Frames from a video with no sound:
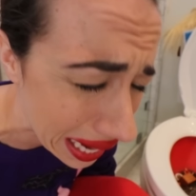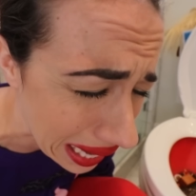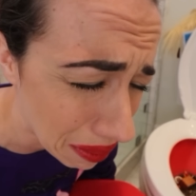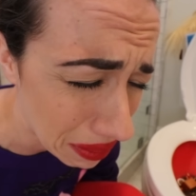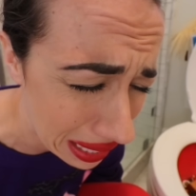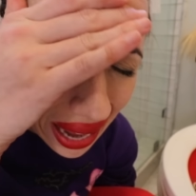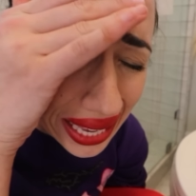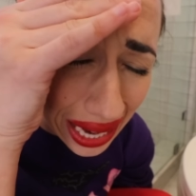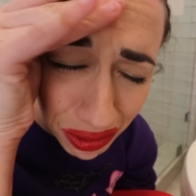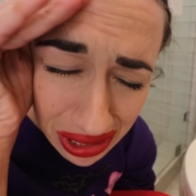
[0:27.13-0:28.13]
kidding me? I
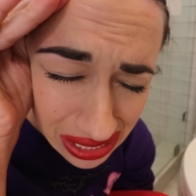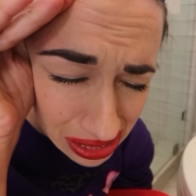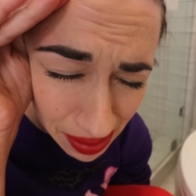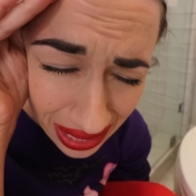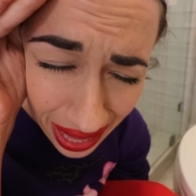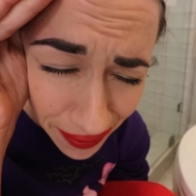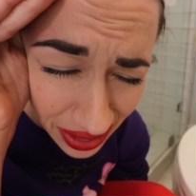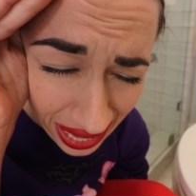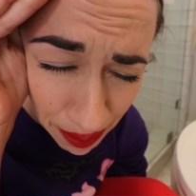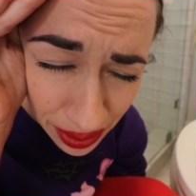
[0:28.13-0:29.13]
can't risk my life
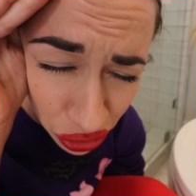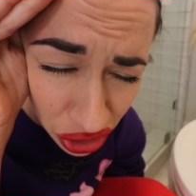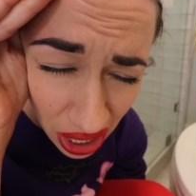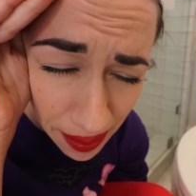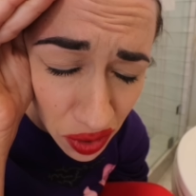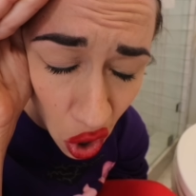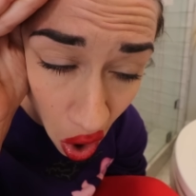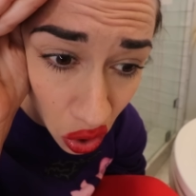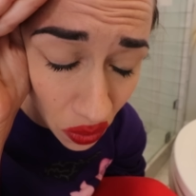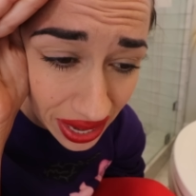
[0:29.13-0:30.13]
again, Patricia. I'm
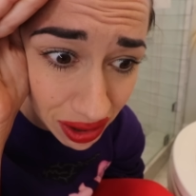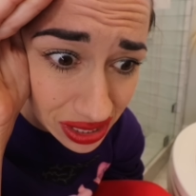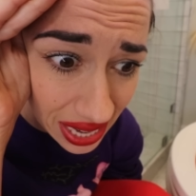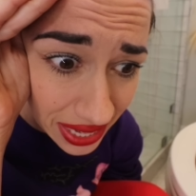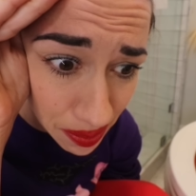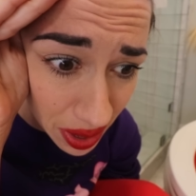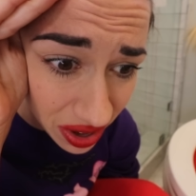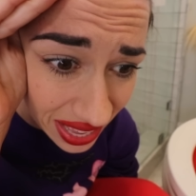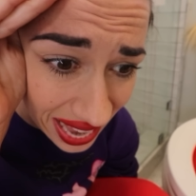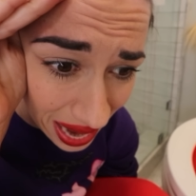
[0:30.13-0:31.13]
not going outside to
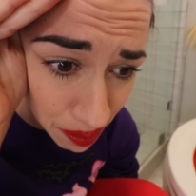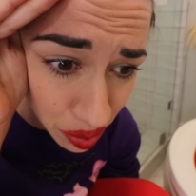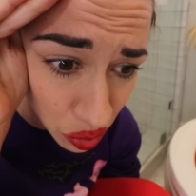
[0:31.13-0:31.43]
that can't